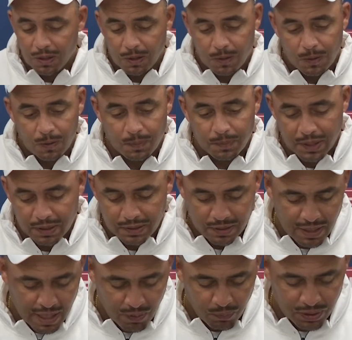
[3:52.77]
And
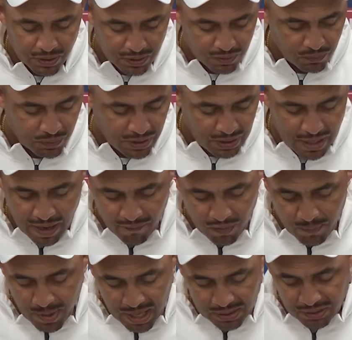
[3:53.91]
today we didn't have
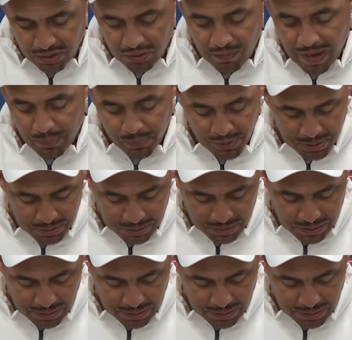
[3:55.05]
our minds in the right place.